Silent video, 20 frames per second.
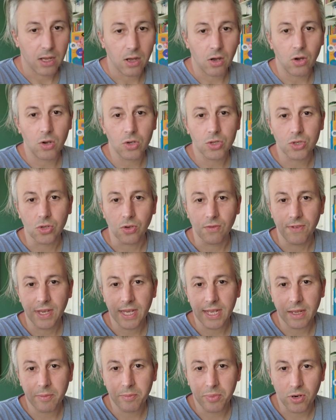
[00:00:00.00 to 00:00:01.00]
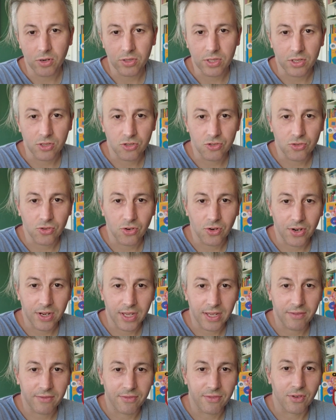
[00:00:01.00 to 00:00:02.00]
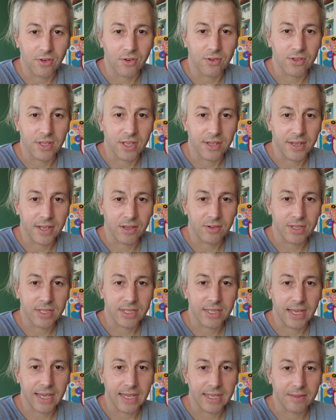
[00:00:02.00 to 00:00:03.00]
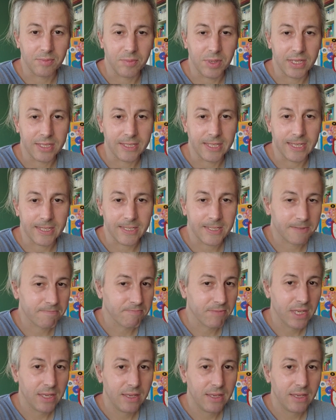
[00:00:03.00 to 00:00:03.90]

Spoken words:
Also very important story for the real estate business.